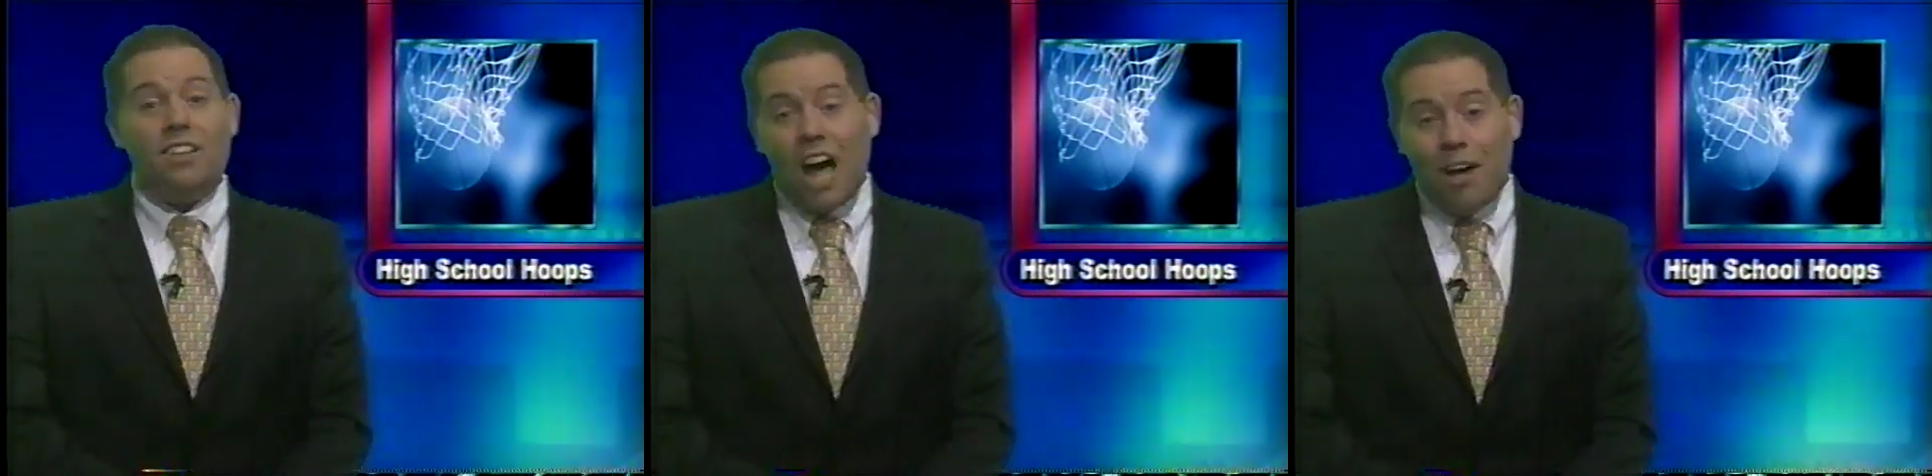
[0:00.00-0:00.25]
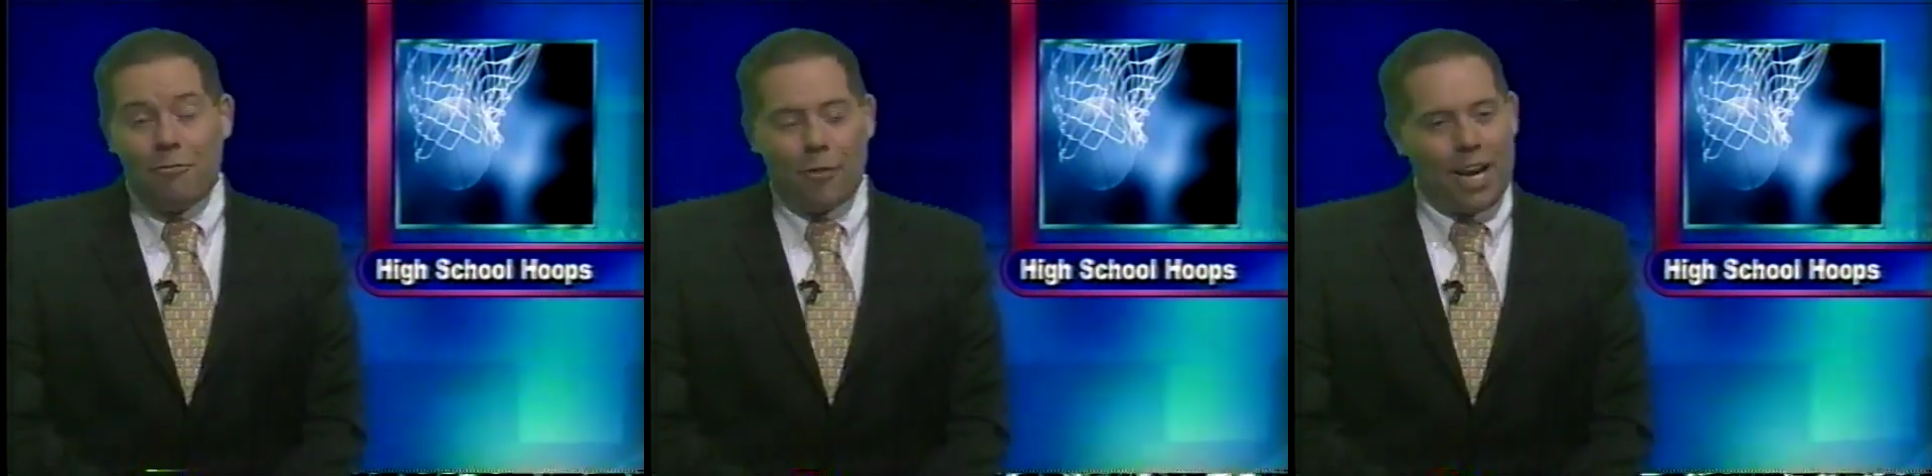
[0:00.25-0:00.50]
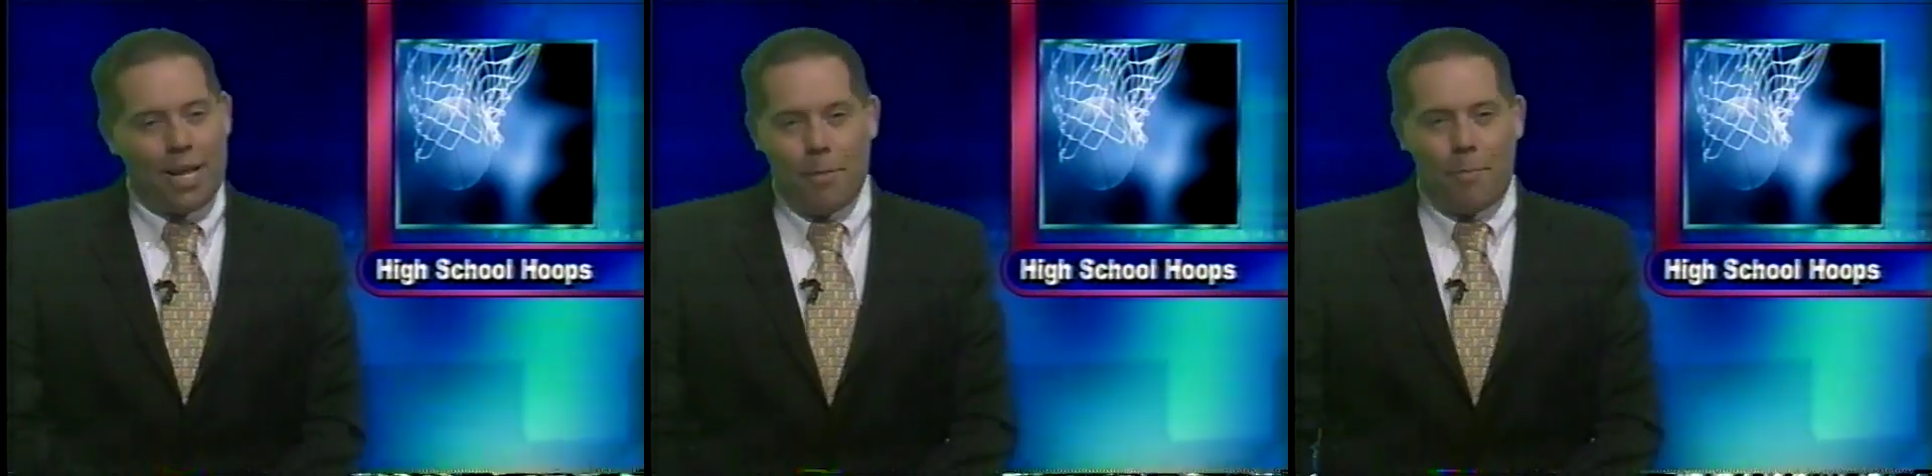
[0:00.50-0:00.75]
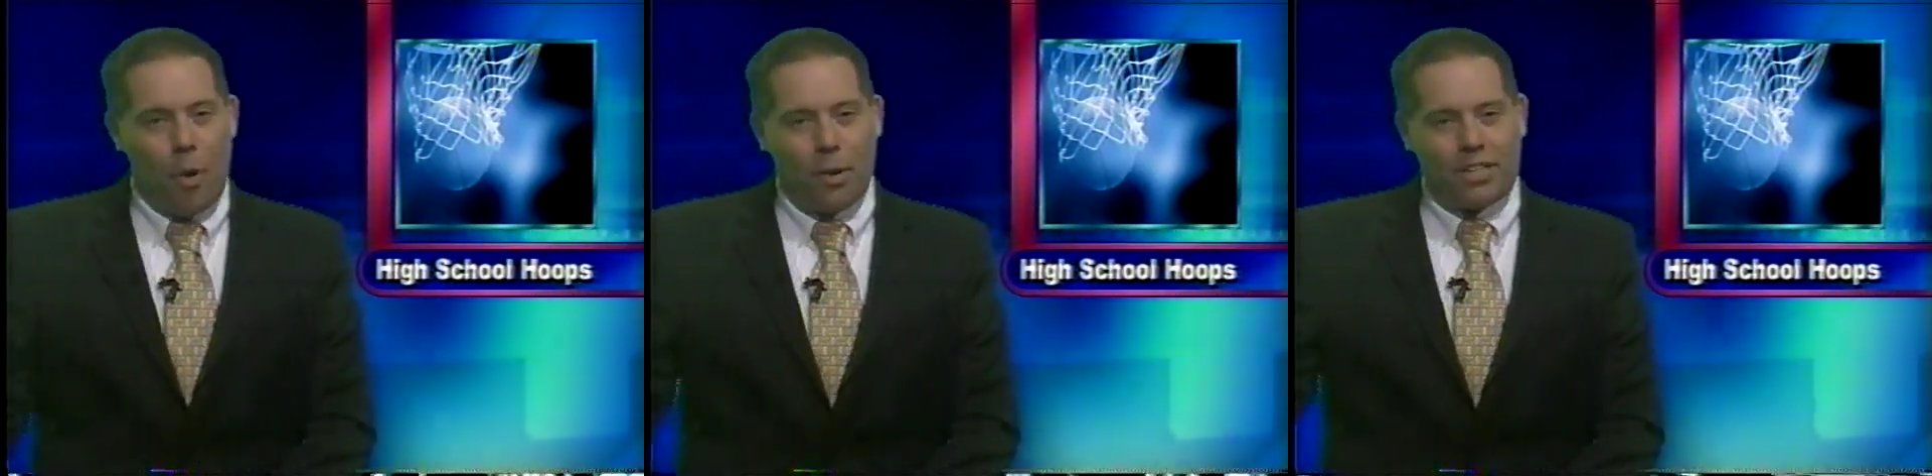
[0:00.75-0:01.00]
lot for any
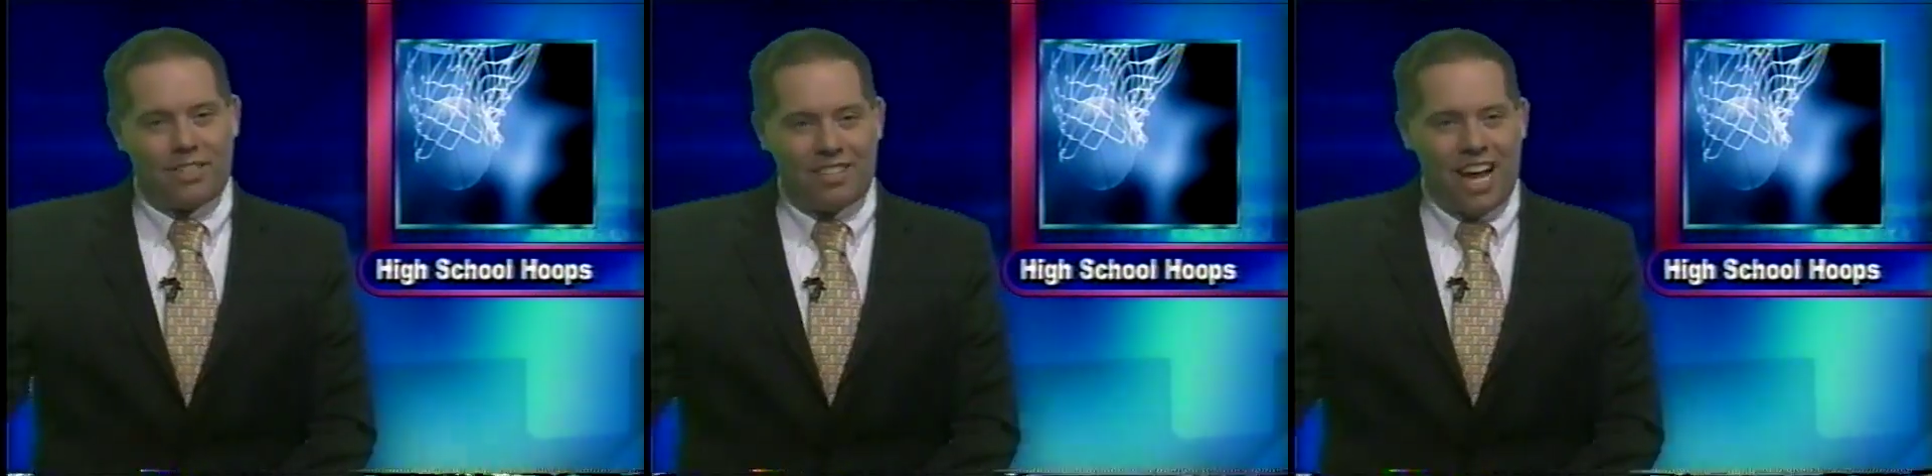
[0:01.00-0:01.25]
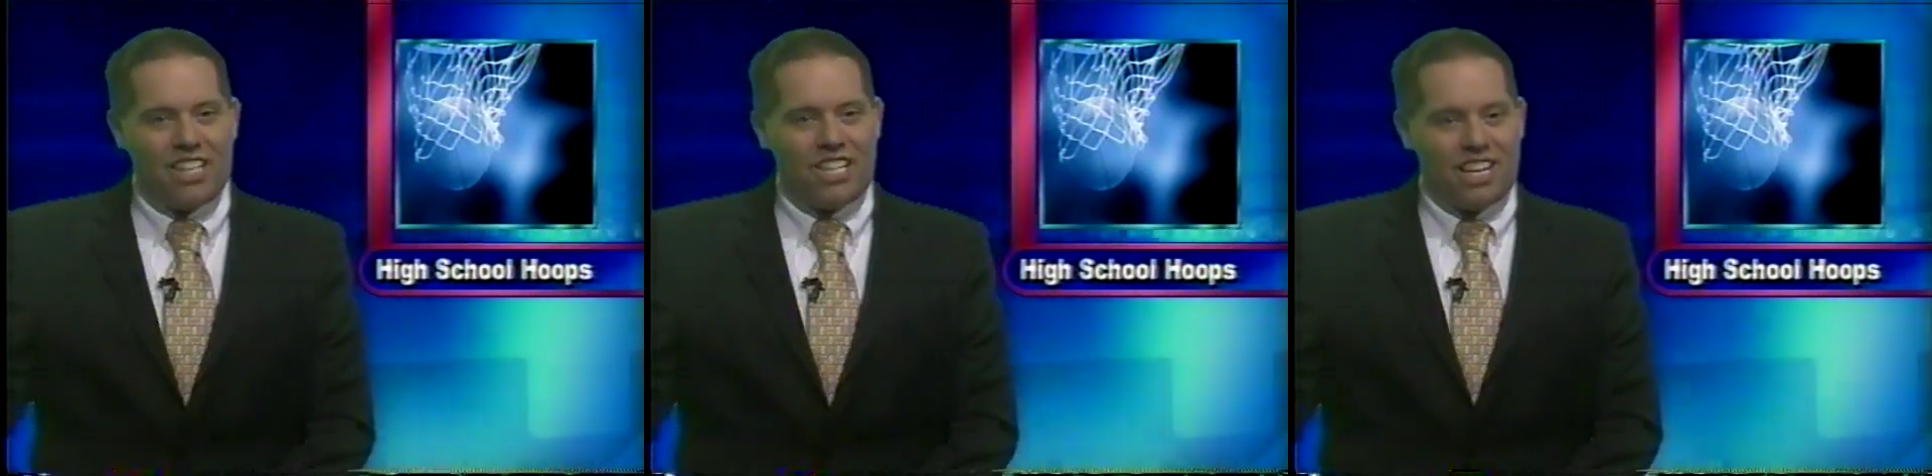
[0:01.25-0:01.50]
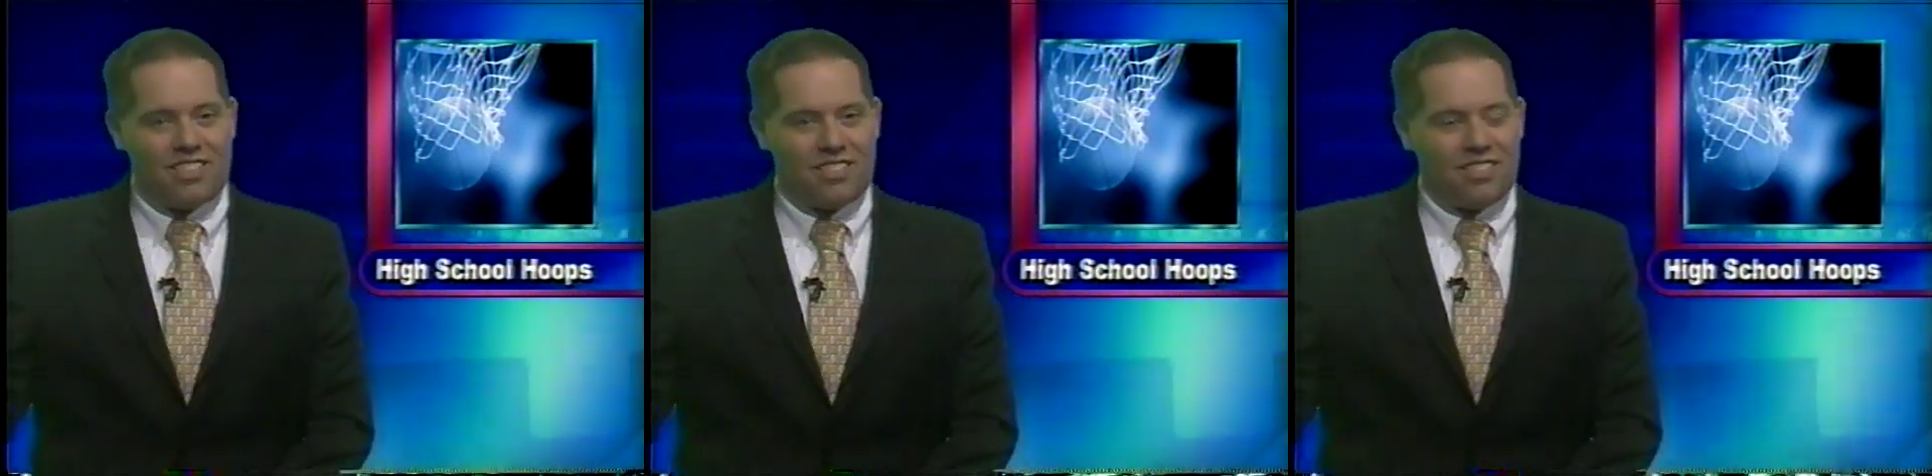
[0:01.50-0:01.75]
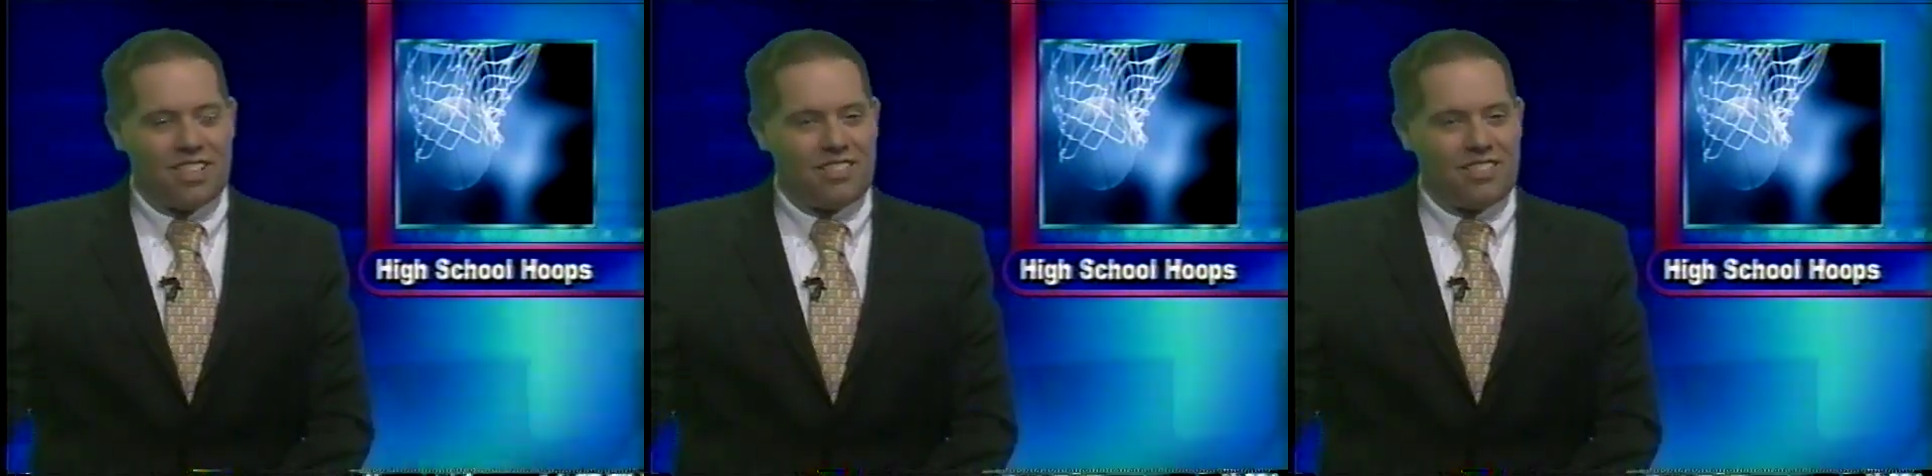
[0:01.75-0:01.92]
opponent to digest.